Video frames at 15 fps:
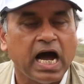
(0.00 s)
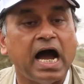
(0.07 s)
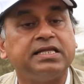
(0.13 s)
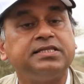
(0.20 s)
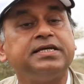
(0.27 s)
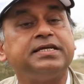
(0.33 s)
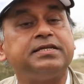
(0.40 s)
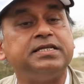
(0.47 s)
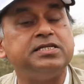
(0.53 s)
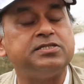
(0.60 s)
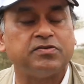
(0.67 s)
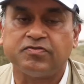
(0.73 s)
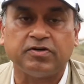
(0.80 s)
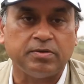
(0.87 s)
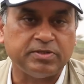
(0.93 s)
I think it
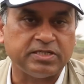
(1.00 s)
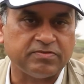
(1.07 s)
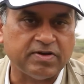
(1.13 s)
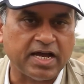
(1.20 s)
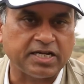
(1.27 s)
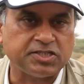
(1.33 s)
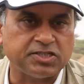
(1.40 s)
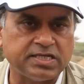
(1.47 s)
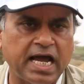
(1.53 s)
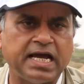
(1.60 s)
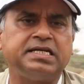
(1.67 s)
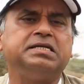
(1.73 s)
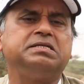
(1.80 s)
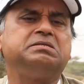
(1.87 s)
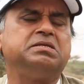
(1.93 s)
needs affirmative action.
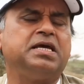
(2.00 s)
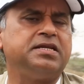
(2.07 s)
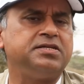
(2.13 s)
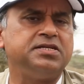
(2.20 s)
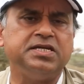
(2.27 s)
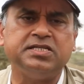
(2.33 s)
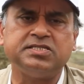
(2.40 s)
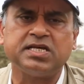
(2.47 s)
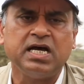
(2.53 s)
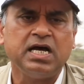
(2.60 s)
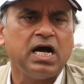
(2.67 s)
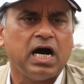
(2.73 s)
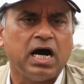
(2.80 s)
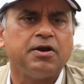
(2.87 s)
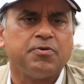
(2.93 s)
It needs
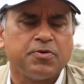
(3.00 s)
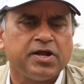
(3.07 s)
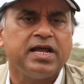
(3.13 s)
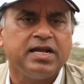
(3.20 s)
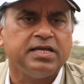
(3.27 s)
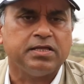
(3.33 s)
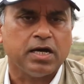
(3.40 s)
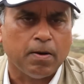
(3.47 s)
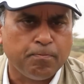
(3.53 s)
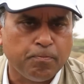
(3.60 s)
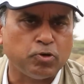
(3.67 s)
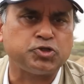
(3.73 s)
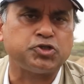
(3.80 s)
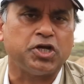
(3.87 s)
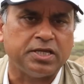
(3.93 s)
really a
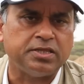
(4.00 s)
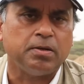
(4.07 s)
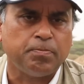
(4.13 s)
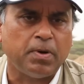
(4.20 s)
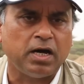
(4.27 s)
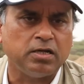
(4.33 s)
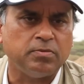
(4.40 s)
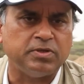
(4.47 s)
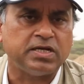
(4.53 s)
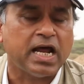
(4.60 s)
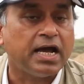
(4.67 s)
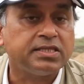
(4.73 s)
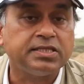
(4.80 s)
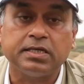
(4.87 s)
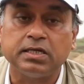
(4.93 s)
push in the parliament.
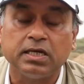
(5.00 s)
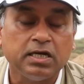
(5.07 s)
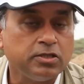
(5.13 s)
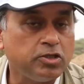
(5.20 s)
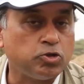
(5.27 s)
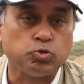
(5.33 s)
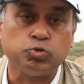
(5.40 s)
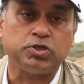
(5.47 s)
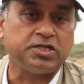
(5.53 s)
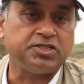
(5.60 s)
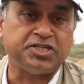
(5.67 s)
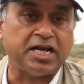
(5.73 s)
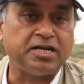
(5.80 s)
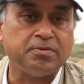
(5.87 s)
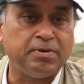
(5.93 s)
I think the
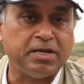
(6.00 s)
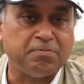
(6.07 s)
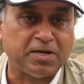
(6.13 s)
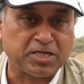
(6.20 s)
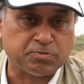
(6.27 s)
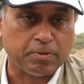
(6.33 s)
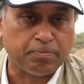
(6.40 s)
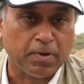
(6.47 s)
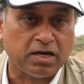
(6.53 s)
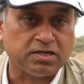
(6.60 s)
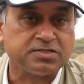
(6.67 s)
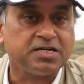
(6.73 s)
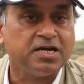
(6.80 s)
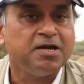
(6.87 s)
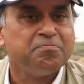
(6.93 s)
2/3 gender bill must be
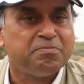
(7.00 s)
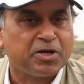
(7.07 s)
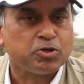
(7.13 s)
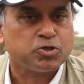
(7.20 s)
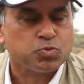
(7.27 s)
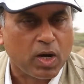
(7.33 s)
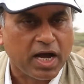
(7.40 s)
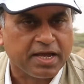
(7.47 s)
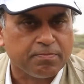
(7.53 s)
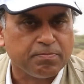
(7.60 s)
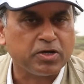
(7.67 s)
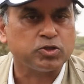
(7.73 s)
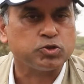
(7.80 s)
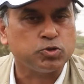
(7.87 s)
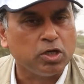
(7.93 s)
passed. Because why?
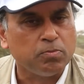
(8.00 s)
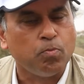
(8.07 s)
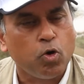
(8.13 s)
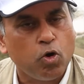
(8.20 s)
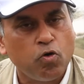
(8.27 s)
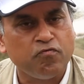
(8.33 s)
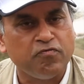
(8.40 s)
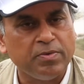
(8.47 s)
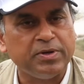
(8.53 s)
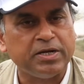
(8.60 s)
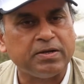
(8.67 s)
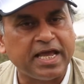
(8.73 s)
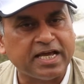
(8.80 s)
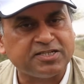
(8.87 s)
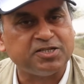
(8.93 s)
Because the more
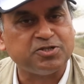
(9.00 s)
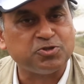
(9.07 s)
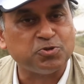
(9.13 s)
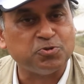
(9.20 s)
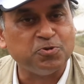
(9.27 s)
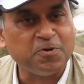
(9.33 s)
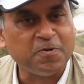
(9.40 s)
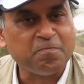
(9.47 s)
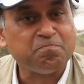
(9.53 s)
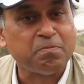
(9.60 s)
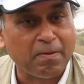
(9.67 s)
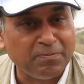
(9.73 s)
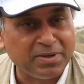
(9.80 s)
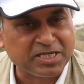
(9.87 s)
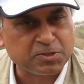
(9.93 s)
women get into
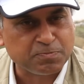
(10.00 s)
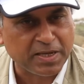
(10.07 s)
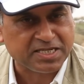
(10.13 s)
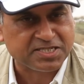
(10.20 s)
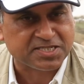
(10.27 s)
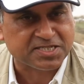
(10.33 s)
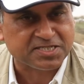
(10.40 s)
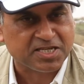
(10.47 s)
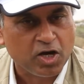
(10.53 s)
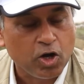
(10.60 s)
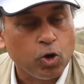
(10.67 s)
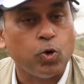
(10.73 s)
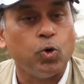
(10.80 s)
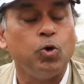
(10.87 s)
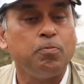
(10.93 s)
public spaces,
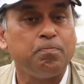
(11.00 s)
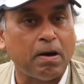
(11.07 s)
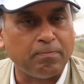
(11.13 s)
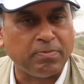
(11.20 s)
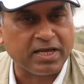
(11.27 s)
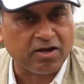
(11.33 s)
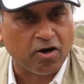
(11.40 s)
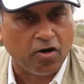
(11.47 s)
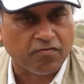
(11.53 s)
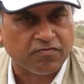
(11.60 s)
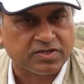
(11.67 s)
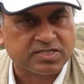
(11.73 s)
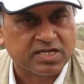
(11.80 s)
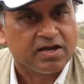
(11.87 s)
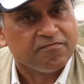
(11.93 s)
hold public
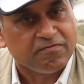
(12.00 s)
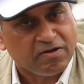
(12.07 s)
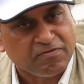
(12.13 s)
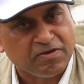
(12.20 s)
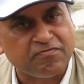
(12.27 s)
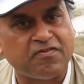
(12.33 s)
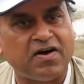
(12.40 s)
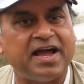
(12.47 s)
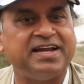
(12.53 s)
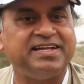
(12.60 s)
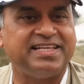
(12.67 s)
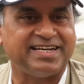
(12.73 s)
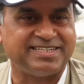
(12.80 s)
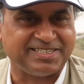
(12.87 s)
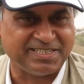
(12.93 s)
office, will we
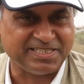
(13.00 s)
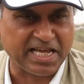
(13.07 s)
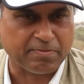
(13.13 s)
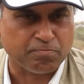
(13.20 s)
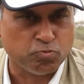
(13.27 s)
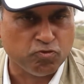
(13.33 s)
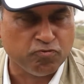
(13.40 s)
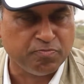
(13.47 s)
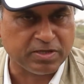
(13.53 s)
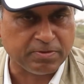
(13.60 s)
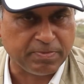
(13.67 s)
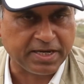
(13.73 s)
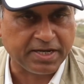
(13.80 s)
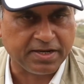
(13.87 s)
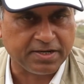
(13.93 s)
find that
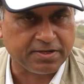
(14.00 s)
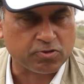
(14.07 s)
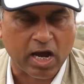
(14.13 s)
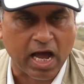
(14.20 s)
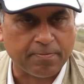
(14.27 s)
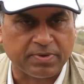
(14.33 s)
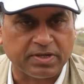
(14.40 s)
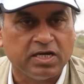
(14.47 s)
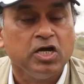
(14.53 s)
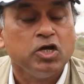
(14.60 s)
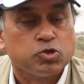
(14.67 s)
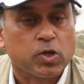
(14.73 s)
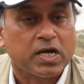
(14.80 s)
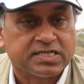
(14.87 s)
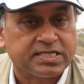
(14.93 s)
movement beginning to happen.
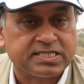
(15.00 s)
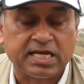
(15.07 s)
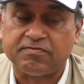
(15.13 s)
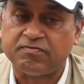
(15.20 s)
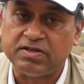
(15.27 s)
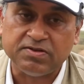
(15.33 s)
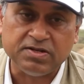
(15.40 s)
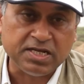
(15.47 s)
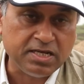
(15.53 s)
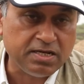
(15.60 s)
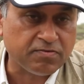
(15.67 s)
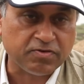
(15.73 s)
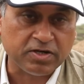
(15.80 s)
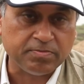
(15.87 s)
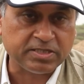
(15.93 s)
So as I said, we
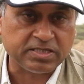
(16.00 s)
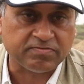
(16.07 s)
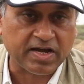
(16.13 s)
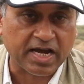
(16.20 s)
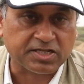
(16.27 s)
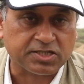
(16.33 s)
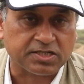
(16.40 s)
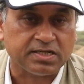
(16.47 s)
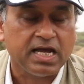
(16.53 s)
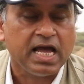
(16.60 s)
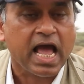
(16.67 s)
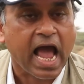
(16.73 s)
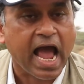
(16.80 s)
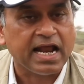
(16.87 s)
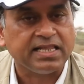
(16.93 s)
need affirmative action,
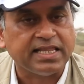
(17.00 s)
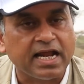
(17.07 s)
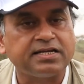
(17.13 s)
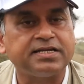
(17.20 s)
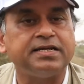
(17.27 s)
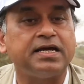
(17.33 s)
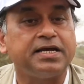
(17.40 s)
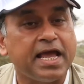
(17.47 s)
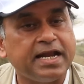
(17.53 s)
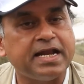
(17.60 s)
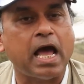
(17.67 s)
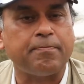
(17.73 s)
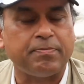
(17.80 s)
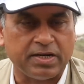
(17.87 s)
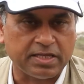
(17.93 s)
and that can again
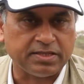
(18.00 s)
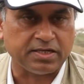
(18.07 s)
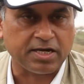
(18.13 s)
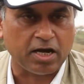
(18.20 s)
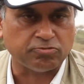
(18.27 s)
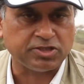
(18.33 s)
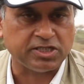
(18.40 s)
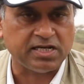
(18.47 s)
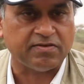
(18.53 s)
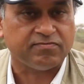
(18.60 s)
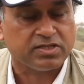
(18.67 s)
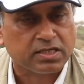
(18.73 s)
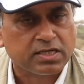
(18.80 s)
happen at the county level.